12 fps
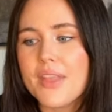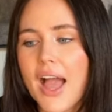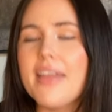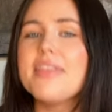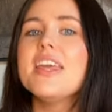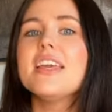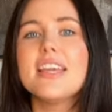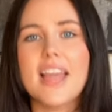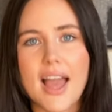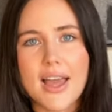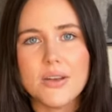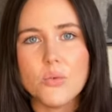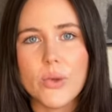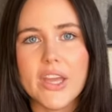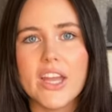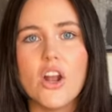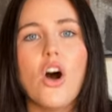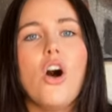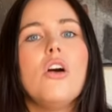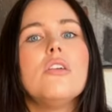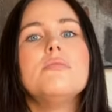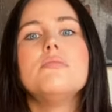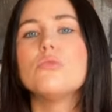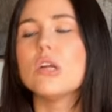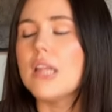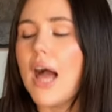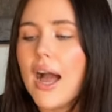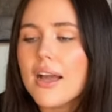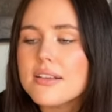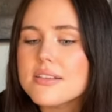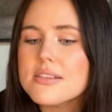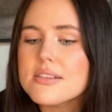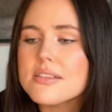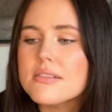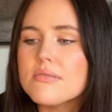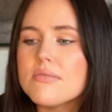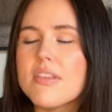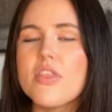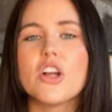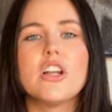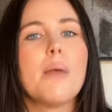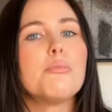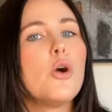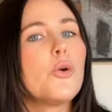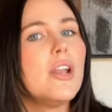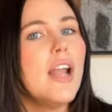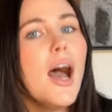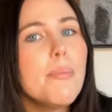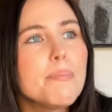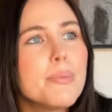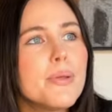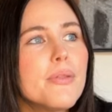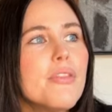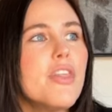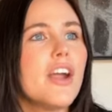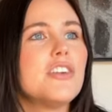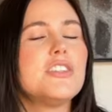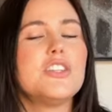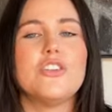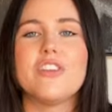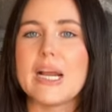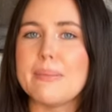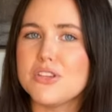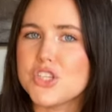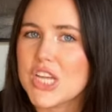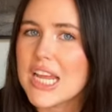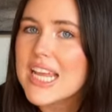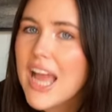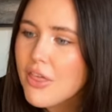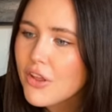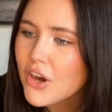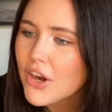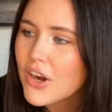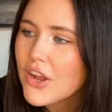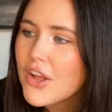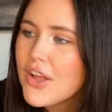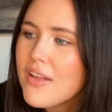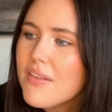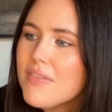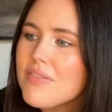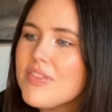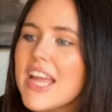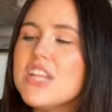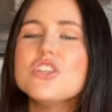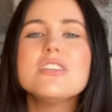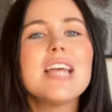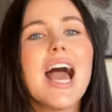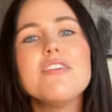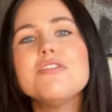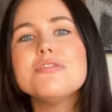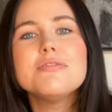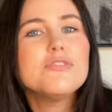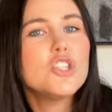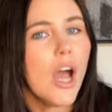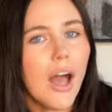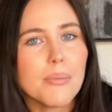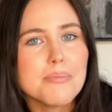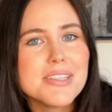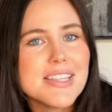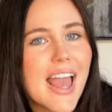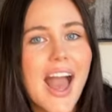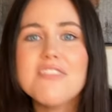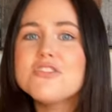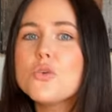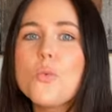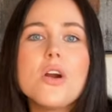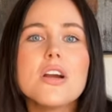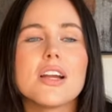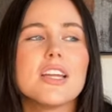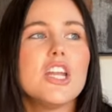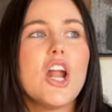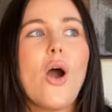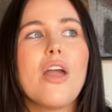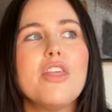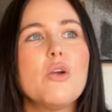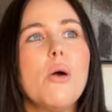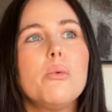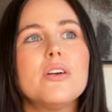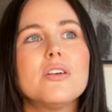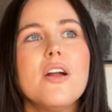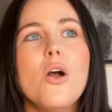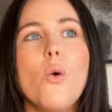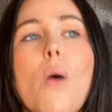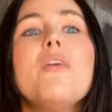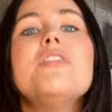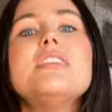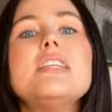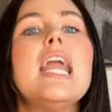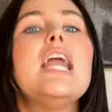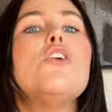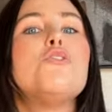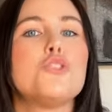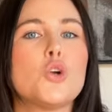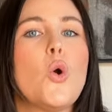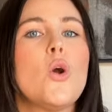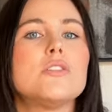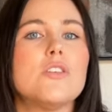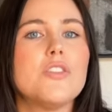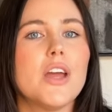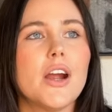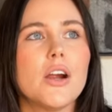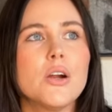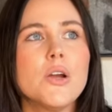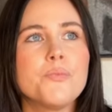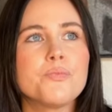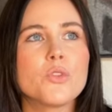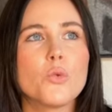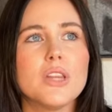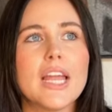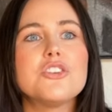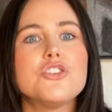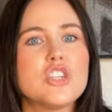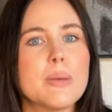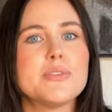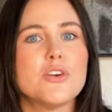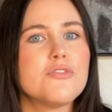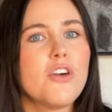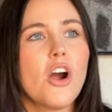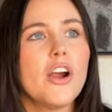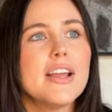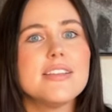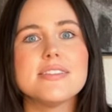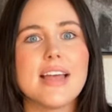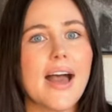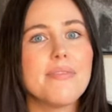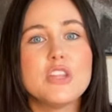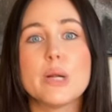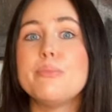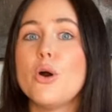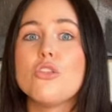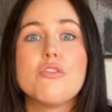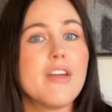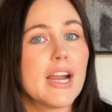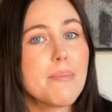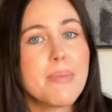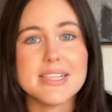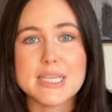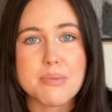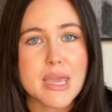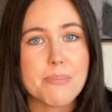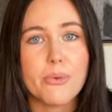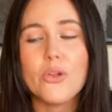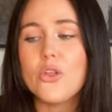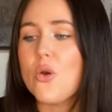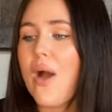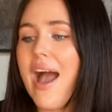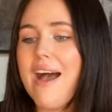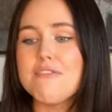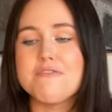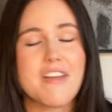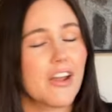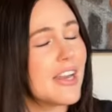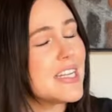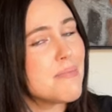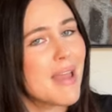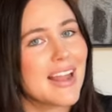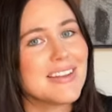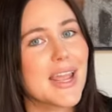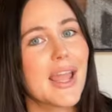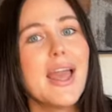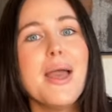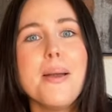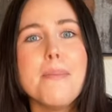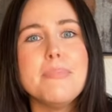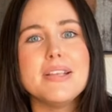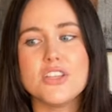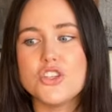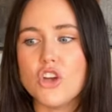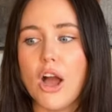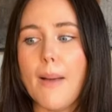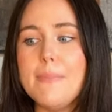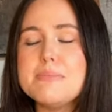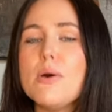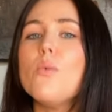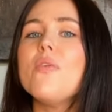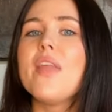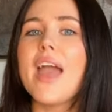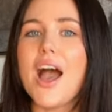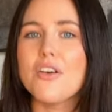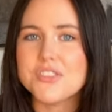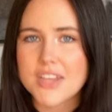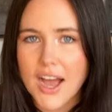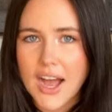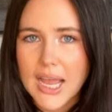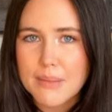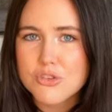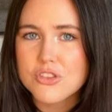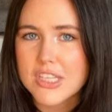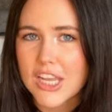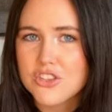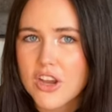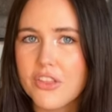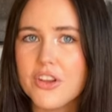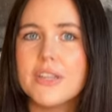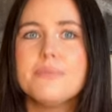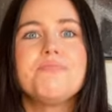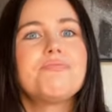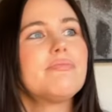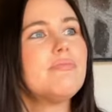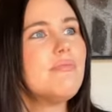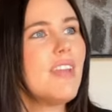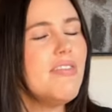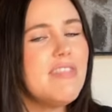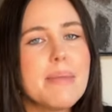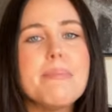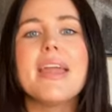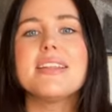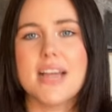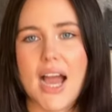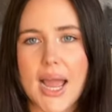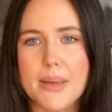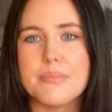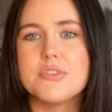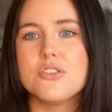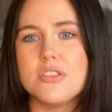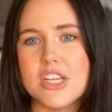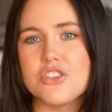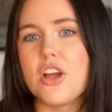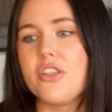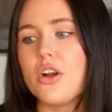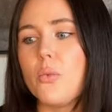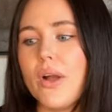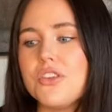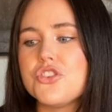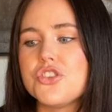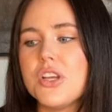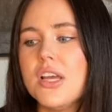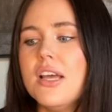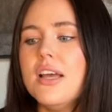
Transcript: I think again, we can all relax. They're not broken up, they're still very much together. They just have jobs. They have to work. You know, I think what we're what we've seen over the course of their relationship so far is that they're both very busy people who have very demanding busy jobs, but when they have time to see each other, they make time to see each other, which